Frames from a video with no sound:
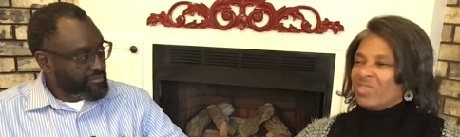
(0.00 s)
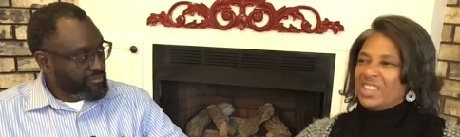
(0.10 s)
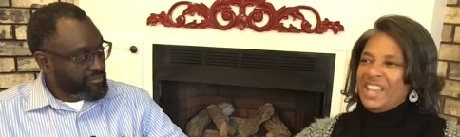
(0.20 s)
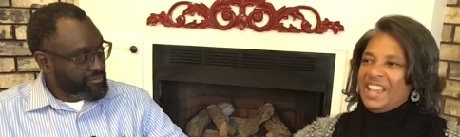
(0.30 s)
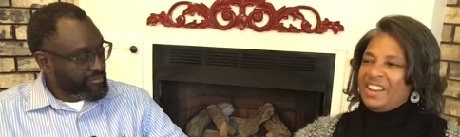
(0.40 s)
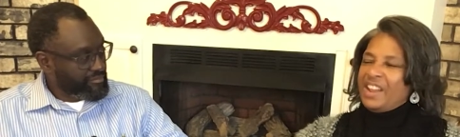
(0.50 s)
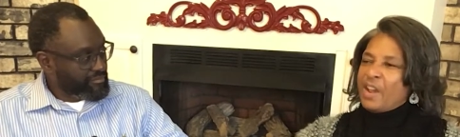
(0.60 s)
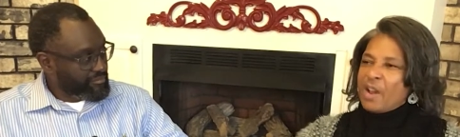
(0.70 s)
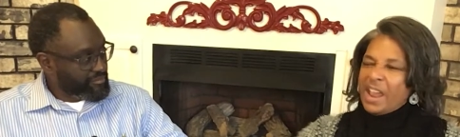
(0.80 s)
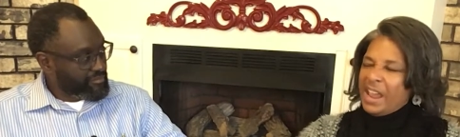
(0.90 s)
Speaker 1: They hadn't
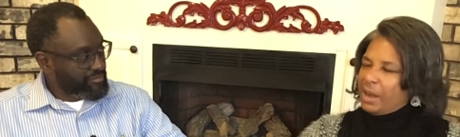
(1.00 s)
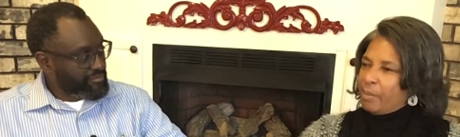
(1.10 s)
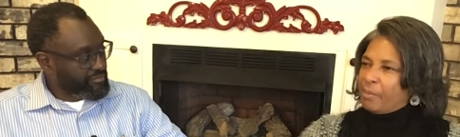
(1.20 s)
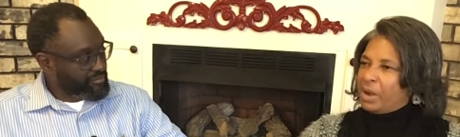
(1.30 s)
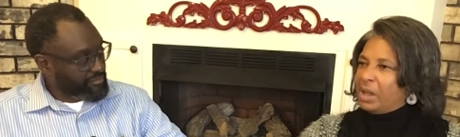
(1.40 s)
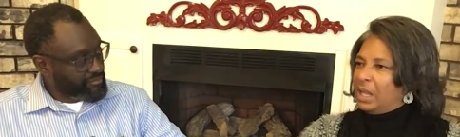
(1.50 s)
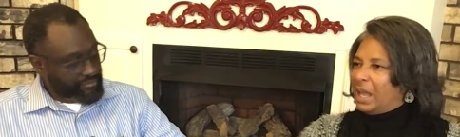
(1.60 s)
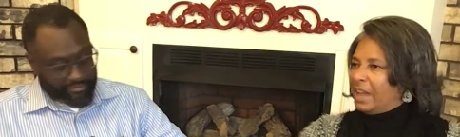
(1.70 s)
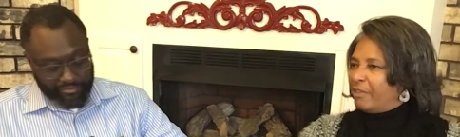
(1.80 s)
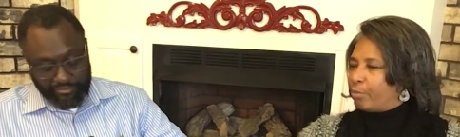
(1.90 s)
had a, a
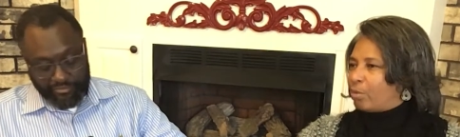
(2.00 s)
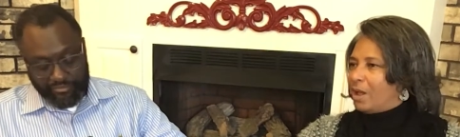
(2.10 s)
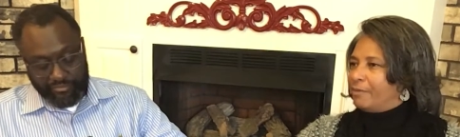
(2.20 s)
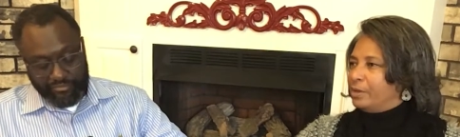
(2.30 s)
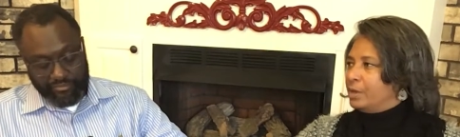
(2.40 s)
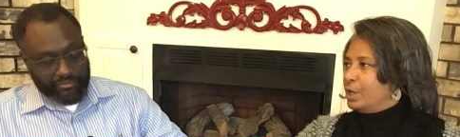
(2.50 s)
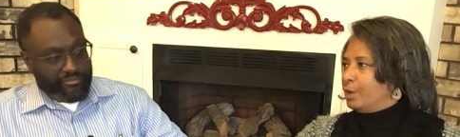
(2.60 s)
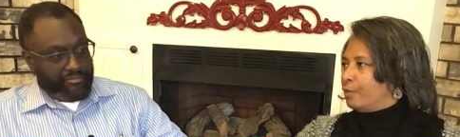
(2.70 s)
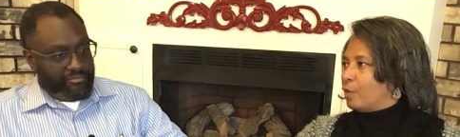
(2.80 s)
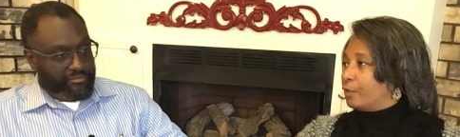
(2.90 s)
live prophet
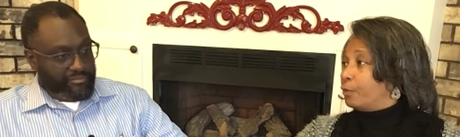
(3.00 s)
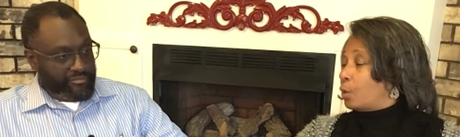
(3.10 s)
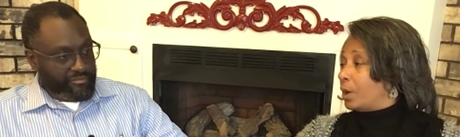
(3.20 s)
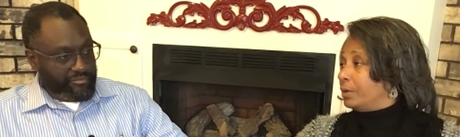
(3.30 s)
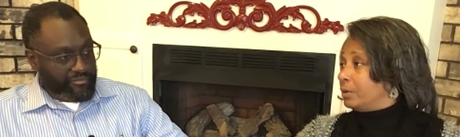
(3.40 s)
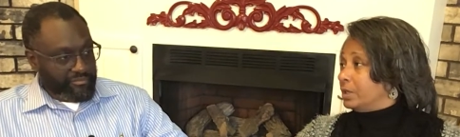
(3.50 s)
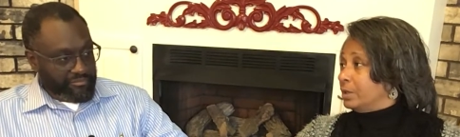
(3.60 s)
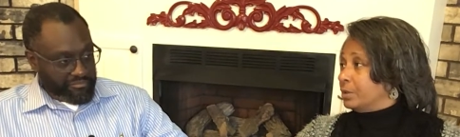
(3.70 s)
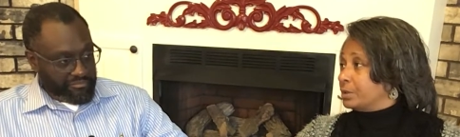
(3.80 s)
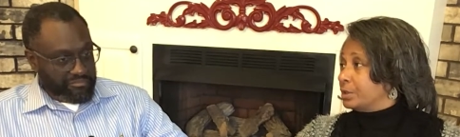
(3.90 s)
for over 400
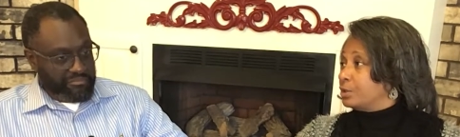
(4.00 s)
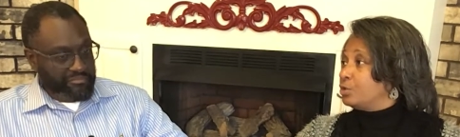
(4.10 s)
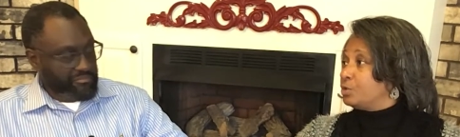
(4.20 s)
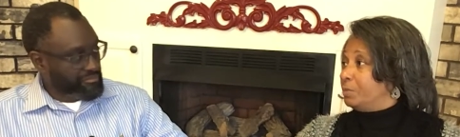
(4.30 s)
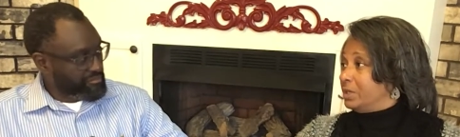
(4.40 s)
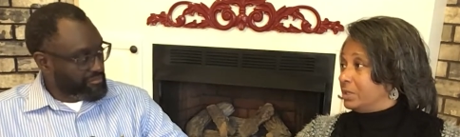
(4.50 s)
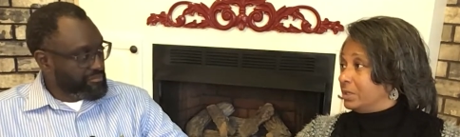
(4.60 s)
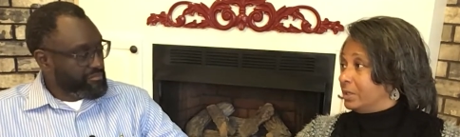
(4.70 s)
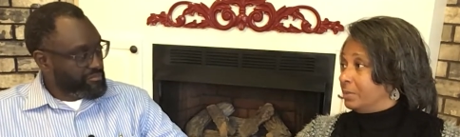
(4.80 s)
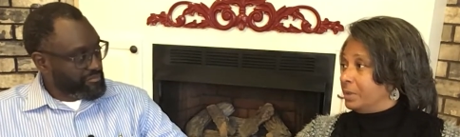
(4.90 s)
years mm-hmm. to speak to
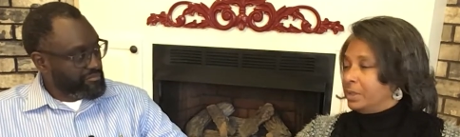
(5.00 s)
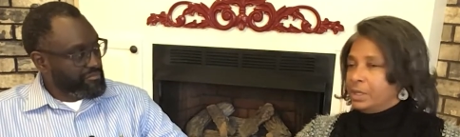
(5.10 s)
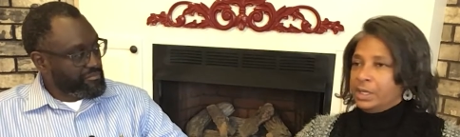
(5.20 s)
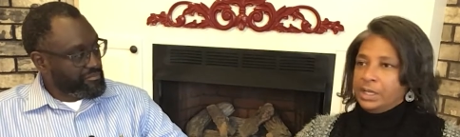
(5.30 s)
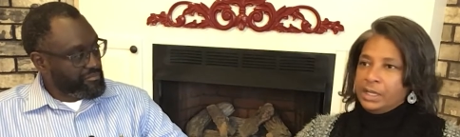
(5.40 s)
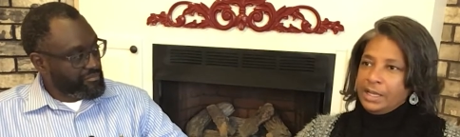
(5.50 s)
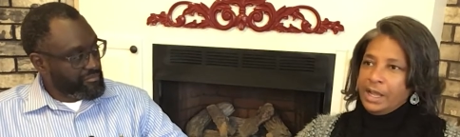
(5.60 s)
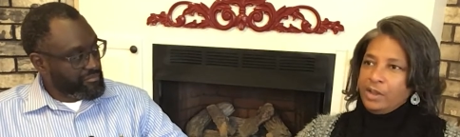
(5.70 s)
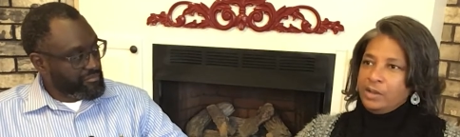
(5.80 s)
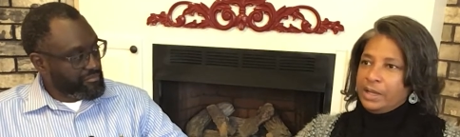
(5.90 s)
them.
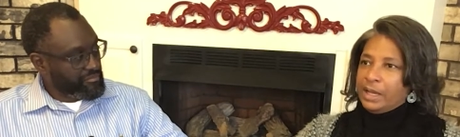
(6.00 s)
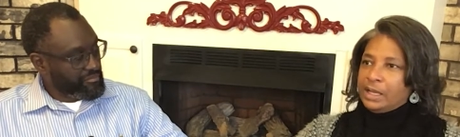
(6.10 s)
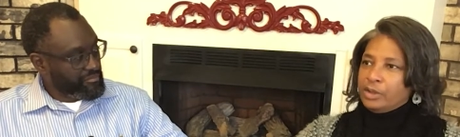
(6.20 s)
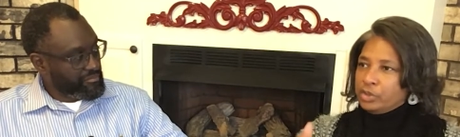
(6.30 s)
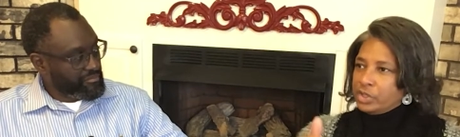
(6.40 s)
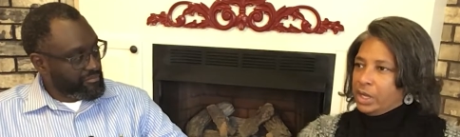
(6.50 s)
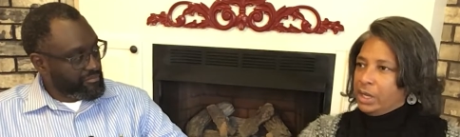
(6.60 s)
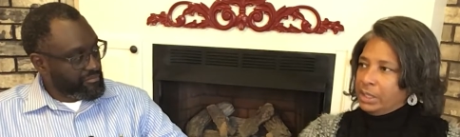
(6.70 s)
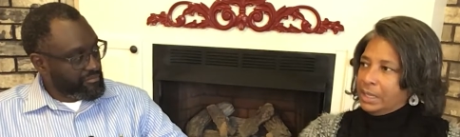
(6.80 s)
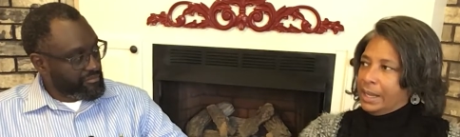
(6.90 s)
Now you got
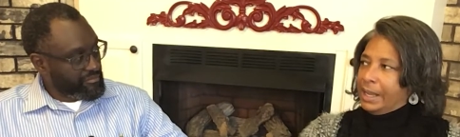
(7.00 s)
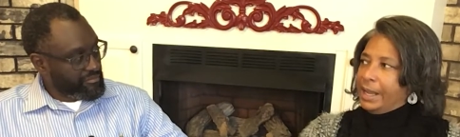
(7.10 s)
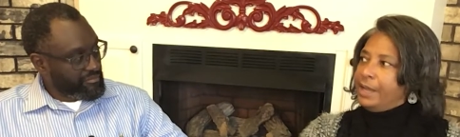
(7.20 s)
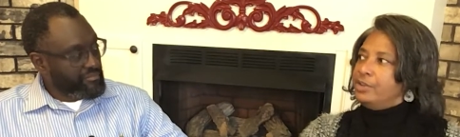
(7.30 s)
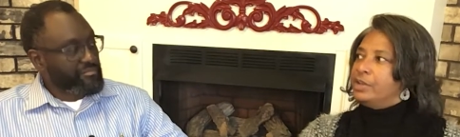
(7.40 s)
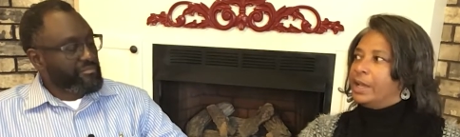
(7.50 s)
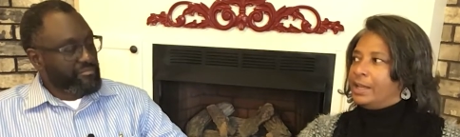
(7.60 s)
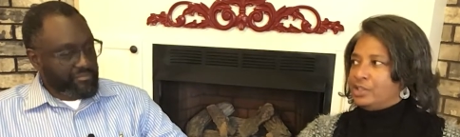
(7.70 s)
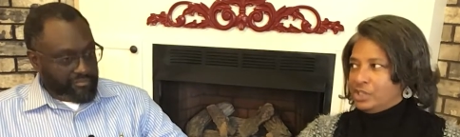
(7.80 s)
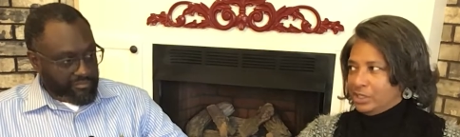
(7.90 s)
John and you
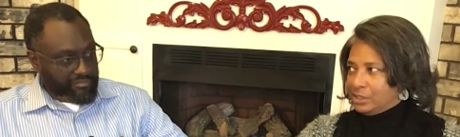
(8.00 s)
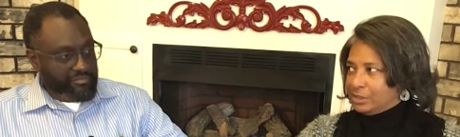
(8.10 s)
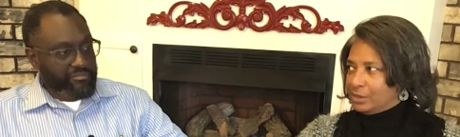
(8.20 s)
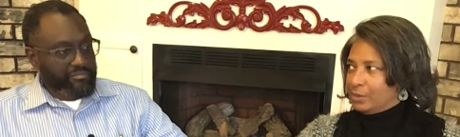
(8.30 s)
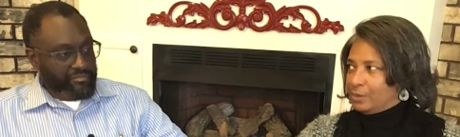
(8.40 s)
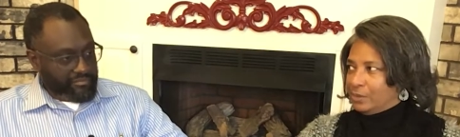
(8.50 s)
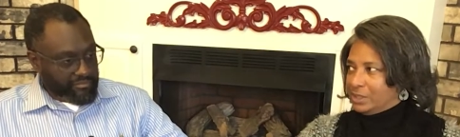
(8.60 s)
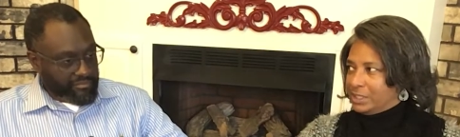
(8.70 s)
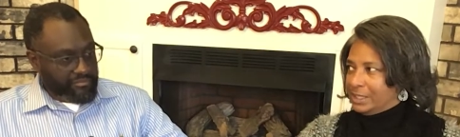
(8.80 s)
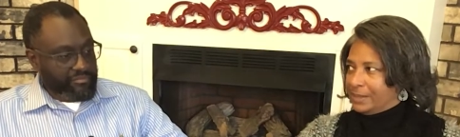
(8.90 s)
got Jesus on
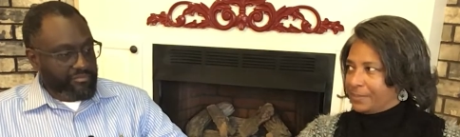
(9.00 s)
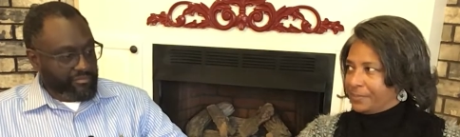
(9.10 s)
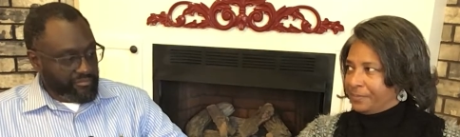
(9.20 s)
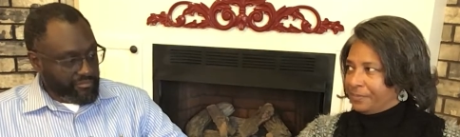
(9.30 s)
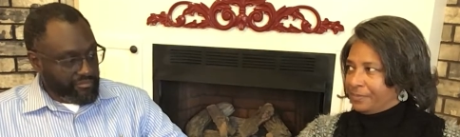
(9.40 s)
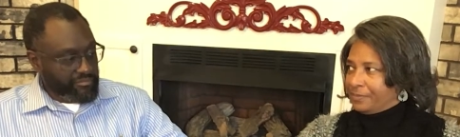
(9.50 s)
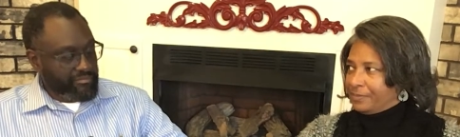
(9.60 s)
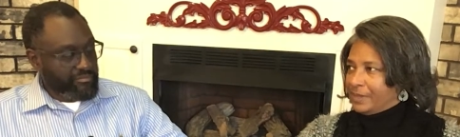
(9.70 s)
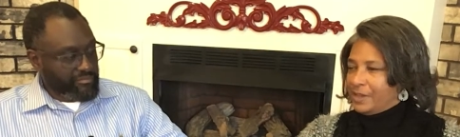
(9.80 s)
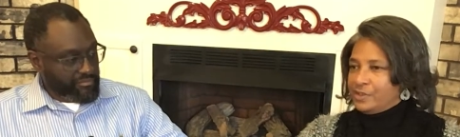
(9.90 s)
the scene,
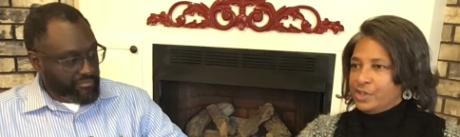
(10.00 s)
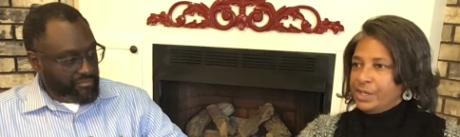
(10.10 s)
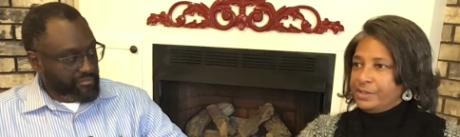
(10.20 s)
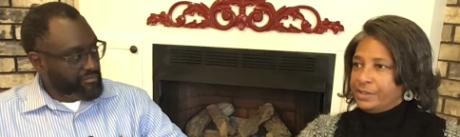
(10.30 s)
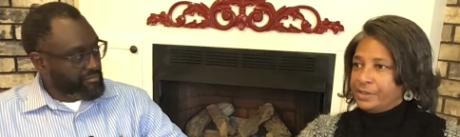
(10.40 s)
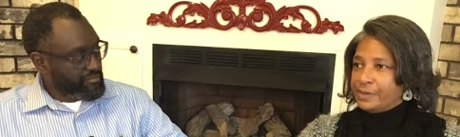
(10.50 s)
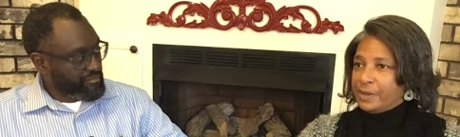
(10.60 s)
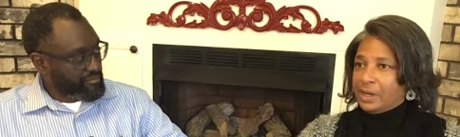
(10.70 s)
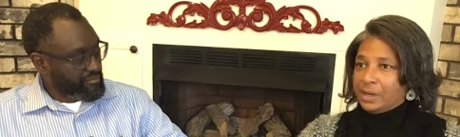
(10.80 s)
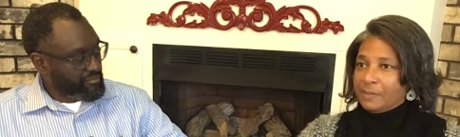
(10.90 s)
and Jesus
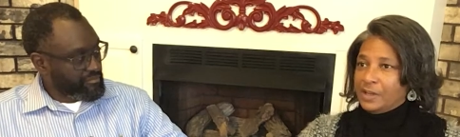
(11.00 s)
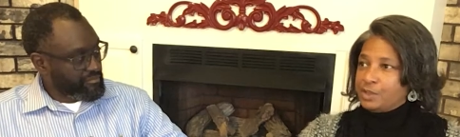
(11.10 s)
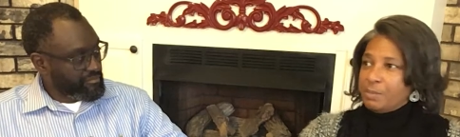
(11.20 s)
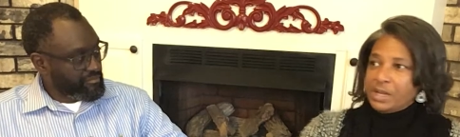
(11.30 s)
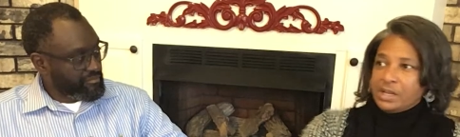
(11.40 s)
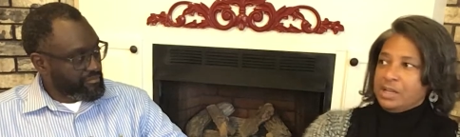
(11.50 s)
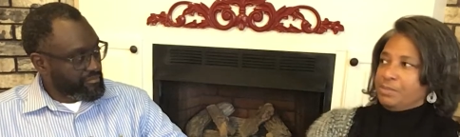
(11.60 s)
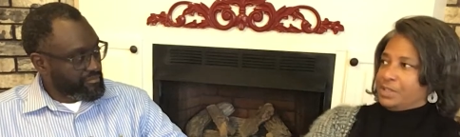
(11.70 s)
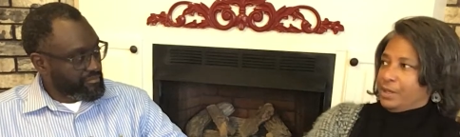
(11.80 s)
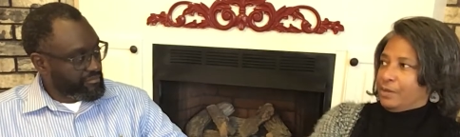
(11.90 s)
uh, is making
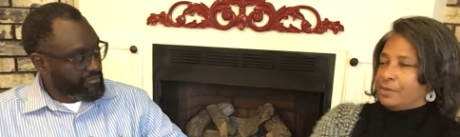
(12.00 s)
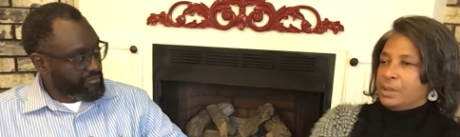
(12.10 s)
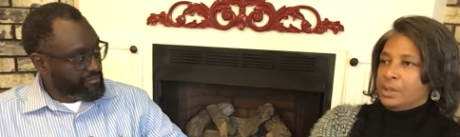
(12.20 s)
himself